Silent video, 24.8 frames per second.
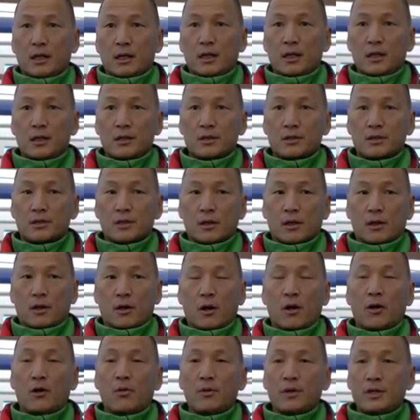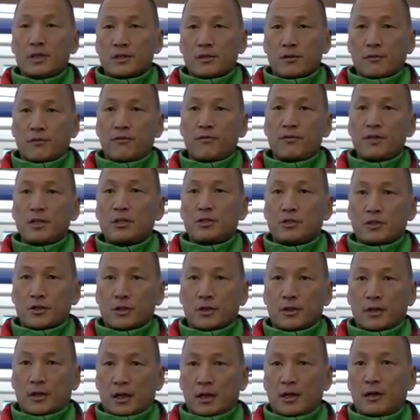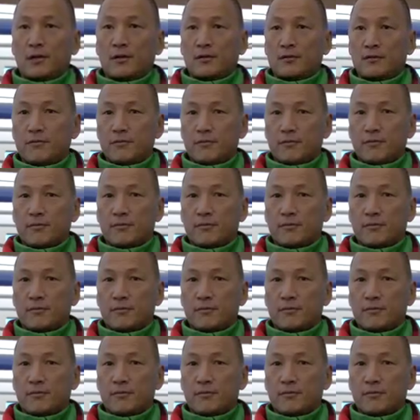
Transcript: is always a feature of